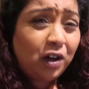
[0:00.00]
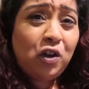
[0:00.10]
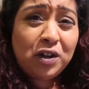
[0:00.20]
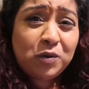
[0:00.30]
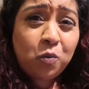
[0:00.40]

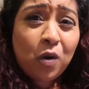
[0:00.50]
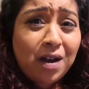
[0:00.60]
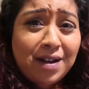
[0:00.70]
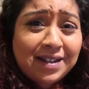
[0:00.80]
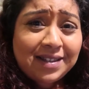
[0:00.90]
looked
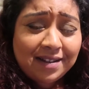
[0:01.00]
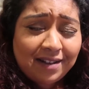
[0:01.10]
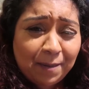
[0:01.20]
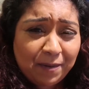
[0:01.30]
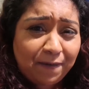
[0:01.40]
worse than
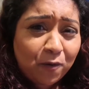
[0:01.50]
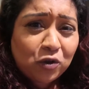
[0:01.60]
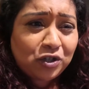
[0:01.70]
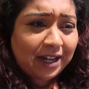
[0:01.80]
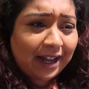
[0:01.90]
like
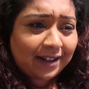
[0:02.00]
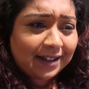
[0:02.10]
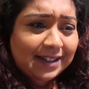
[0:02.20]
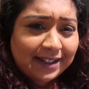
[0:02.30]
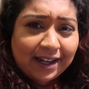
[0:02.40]
before she had
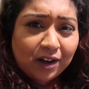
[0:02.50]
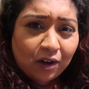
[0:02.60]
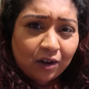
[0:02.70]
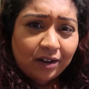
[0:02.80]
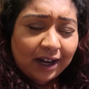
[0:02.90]
concealer
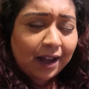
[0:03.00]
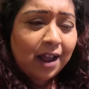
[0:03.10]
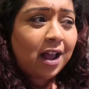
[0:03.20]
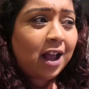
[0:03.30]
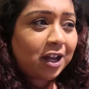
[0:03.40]
on like
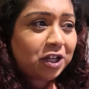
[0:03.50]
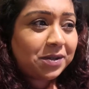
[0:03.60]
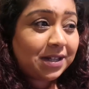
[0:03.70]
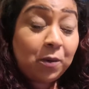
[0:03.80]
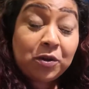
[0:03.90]
she
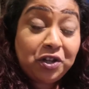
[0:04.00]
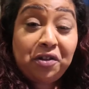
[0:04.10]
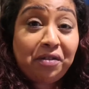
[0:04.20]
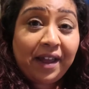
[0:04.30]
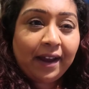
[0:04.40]
was like what do
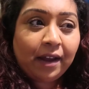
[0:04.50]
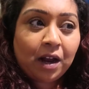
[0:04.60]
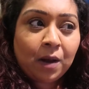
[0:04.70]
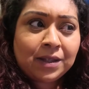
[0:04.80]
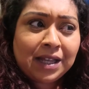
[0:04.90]
you think
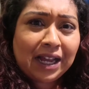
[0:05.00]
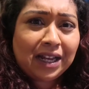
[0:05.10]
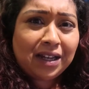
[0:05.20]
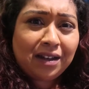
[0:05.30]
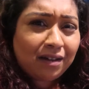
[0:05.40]
and I was
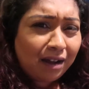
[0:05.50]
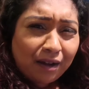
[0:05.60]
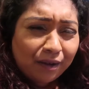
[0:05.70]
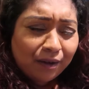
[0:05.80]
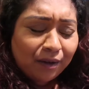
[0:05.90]
like
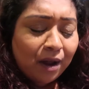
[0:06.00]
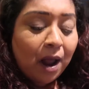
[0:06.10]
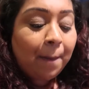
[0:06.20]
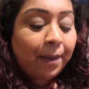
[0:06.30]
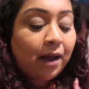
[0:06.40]
no
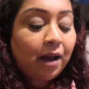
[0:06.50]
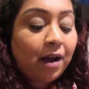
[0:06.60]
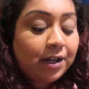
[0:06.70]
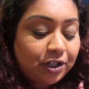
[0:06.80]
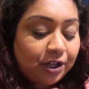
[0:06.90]
but
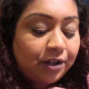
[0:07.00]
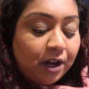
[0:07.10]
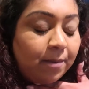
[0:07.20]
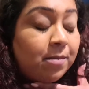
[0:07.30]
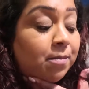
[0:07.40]
I do
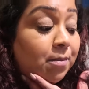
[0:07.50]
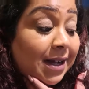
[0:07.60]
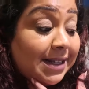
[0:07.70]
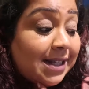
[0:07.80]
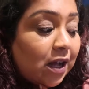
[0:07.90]
know
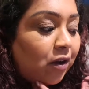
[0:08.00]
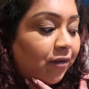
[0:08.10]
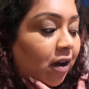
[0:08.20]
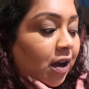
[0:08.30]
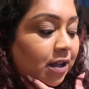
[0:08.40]

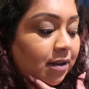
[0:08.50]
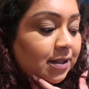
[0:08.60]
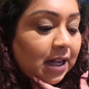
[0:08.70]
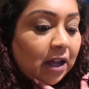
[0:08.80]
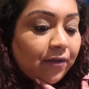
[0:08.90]
myself I
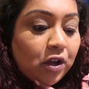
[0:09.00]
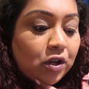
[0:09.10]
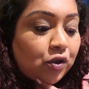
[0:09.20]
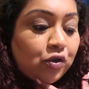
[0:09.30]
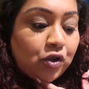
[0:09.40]
used to have
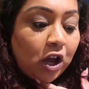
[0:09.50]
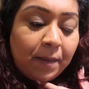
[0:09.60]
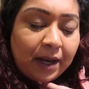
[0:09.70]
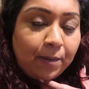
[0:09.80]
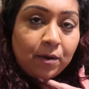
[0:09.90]
so
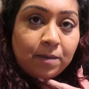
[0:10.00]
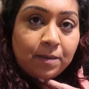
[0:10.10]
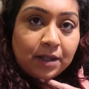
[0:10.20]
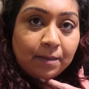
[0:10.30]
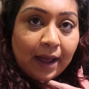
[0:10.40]
many
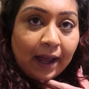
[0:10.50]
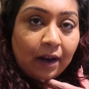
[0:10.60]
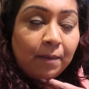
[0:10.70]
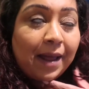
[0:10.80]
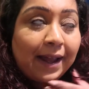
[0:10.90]
problems at
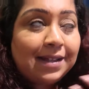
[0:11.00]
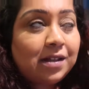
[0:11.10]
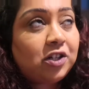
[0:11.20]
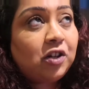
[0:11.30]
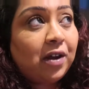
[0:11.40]
MAC like MAC is
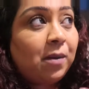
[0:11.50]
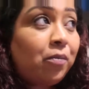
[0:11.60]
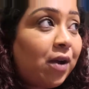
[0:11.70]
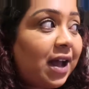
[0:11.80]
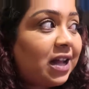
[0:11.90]
such a great
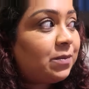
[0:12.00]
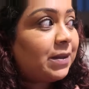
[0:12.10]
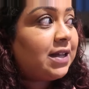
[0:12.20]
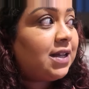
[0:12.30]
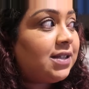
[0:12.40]
brand
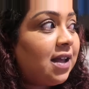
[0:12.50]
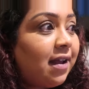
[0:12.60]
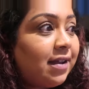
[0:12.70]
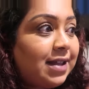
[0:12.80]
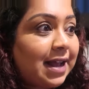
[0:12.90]
because
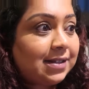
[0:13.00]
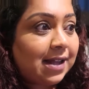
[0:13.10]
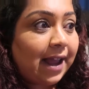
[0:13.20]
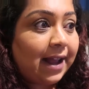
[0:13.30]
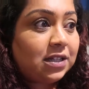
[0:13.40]
yes
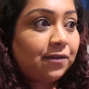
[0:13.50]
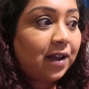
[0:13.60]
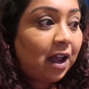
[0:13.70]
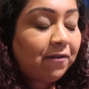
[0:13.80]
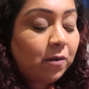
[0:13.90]
they cater
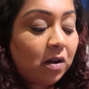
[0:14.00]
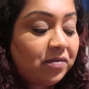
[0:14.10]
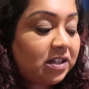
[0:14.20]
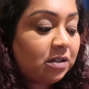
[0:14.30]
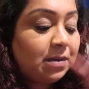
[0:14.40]
for
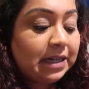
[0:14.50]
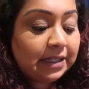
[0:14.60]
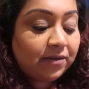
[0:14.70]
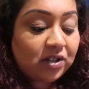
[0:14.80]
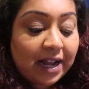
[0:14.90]
everyone they do
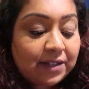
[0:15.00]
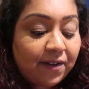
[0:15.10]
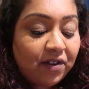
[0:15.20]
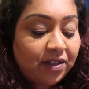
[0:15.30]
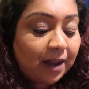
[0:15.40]
millions of shades
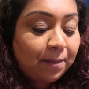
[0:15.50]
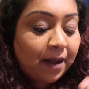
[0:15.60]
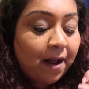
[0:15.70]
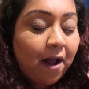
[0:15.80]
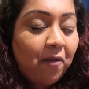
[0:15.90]
of everything
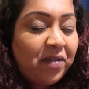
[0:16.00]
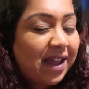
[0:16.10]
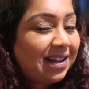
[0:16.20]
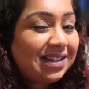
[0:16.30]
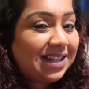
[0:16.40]
but
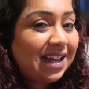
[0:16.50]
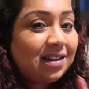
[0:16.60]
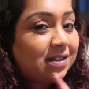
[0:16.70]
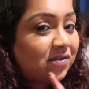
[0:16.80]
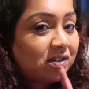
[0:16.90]
their
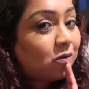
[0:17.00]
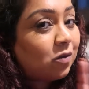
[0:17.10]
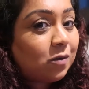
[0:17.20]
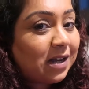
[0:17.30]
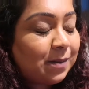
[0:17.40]
concealers have just
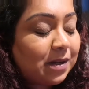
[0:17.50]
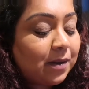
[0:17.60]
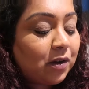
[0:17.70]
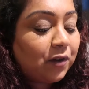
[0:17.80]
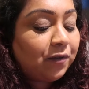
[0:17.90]
always been a
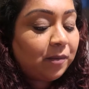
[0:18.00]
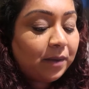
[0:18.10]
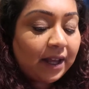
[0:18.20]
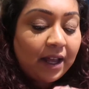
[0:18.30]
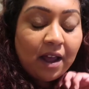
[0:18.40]
bit off for
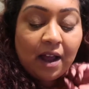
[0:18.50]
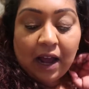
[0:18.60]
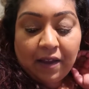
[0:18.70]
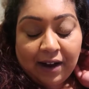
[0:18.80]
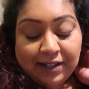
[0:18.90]
me
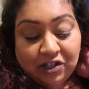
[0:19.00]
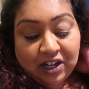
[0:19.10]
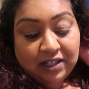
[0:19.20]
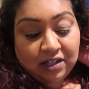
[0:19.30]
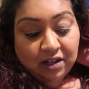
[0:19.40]
and I
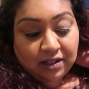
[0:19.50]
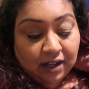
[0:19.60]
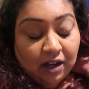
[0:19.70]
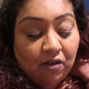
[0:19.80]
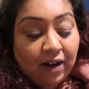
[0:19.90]
suggested
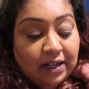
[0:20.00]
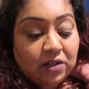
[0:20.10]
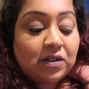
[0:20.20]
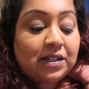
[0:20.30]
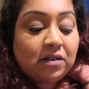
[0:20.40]
using a
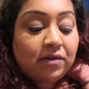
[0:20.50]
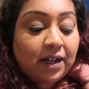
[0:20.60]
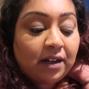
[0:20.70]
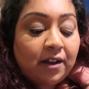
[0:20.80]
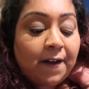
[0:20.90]
corrector on
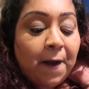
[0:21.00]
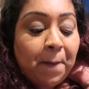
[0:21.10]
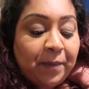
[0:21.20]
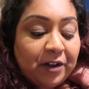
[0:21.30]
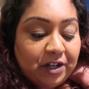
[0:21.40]
Serena
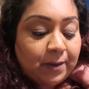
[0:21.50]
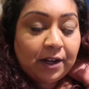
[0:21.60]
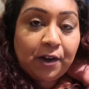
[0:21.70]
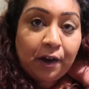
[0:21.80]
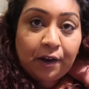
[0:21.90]
and she was
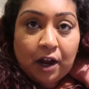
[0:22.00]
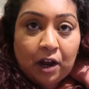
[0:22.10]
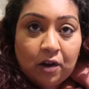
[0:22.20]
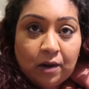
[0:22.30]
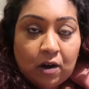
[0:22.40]
like no no
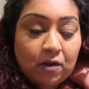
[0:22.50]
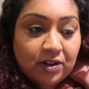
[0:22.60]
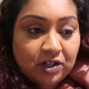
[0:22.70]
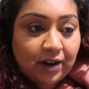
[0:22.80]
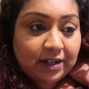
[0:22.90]
no
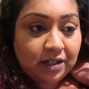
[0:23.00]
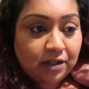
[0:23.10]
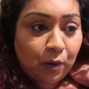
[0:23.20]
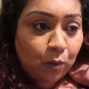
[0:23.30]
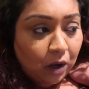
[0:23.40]
orange correctors
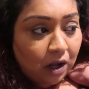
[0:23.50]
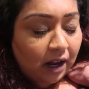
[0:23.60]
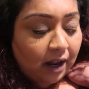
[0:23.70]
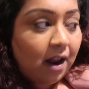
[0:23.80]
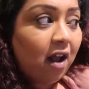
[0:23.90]
don't
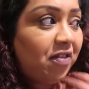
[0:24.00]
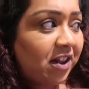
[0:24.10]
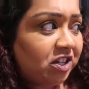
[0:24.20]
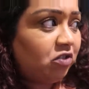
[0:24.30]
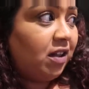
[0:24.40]
work
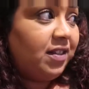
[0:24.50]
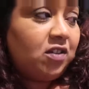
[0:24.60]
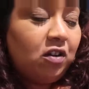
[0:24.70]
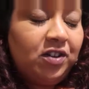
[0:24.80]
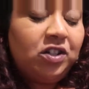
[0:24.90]
then she tried
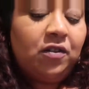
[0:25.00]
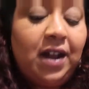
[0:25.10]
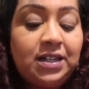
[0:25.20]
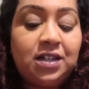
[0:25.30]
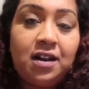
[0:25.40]
this orange
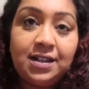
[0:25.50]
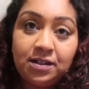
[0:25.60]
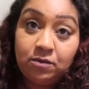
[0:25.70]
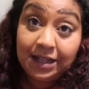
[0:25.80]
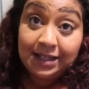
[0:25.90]
corrector and I
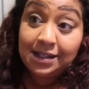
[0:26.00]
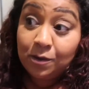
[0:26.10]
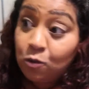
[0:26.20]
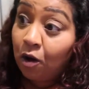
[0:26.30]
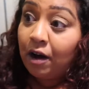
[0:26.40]
said this is
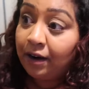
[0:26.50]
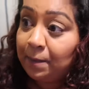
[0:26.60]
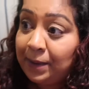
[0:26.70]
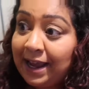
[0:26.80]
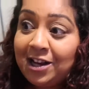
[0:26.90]
the one
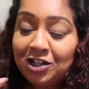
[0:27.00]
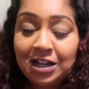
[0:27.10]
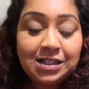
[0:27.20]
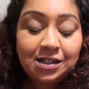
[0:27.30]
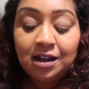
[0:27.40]
like peach
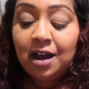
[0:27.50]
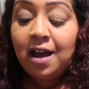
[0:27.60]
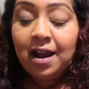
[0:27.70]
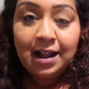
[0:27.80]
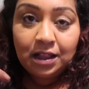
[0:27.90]
luster
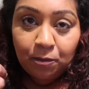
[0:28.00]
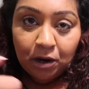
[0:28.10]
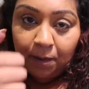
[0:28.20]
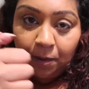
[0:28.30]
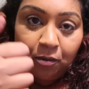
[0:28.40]
in the
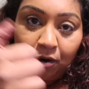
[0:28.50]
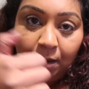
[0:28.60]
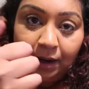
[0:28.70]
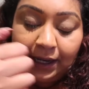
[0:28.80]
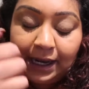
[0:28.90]
prep and
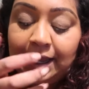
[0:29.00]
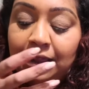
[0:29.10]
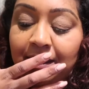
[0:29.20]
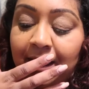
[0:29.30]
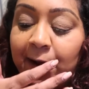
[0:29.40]
prime like
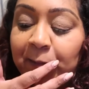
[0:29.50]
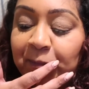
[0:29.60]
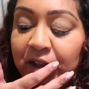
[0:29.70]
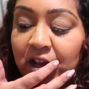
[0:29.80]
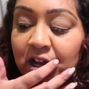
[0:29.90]
clicky
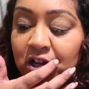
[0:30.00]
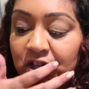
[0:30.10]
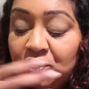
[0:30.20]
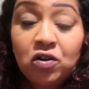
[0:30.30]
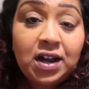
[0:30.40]
thing
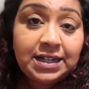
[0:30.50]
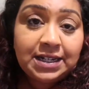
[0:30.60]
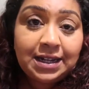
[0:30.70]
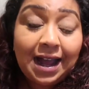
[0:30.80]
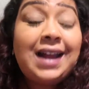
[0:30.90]
she tried
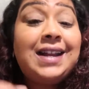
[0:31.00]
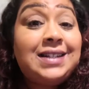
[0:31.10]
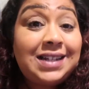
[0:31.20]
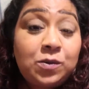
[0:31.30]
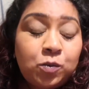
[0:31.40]
it and
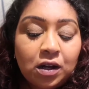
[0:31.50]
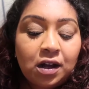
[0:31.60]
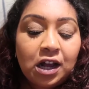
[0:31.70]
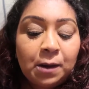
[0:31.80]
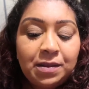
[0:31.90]
it did
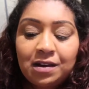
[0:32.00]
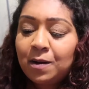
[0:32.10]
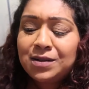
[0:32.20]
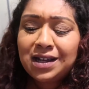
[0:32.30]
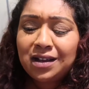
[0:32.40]
work, but then
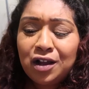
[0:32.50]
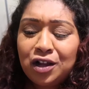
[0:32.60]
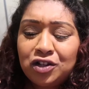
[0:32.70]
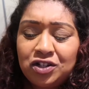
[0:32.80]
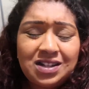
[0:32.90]
I was like,
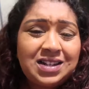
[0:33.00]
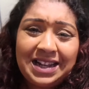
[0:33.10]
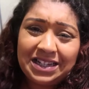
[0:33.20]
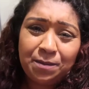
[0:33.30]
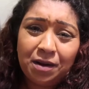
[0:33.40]
she doesn't
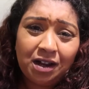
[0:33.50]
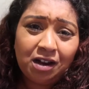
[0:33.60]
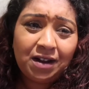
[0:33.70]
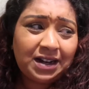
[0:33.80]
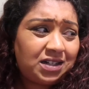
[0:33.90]
need to buy a
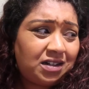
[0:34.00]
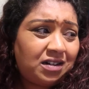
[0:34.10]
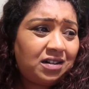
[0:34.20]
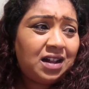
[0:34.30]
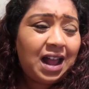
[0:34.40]

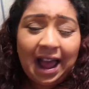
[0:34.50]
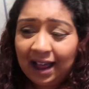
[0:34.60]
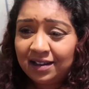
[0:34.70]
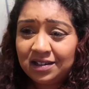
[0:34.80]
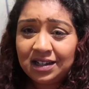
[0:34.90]
corrector
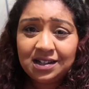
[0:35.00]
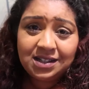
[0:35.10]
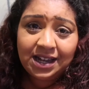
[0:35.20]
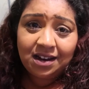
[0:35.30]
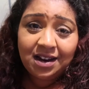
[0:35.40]
and a
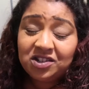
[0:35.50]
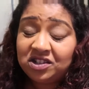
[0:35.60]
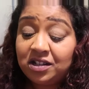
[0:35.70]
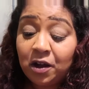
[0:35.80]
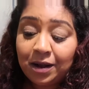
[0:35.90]
concealer. Let's
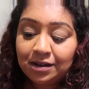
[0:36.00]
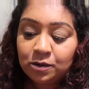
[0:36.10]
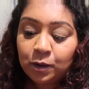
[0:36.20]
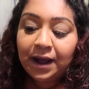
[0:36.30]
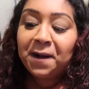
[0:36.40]
just go
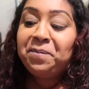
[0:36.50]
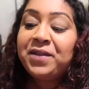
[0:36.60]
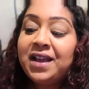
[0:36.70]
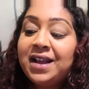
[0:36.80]
elsewhere.